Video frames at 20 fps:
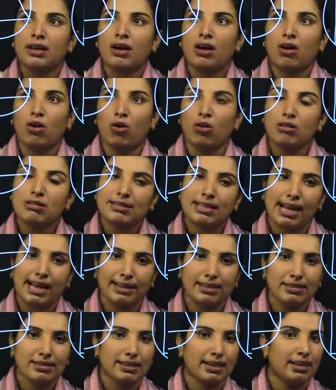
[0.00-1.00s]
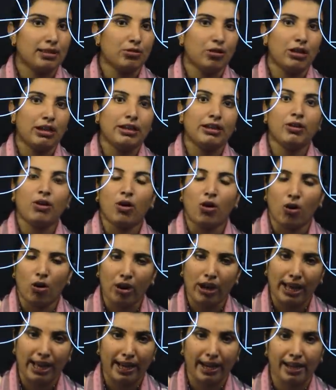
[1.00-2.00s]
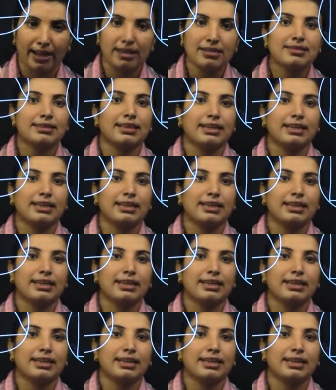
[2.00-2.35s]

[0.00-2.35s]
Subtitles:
All sides, all angles,